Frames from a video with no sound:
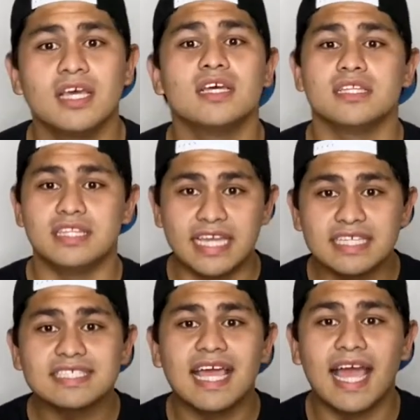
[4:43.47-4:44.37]
This
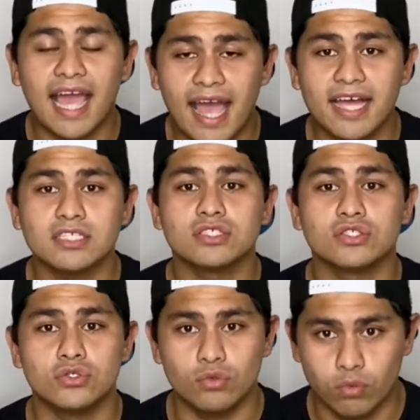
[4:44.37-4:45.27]
has to
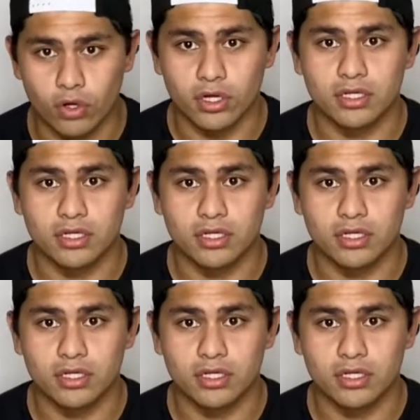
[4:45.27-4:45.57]
work.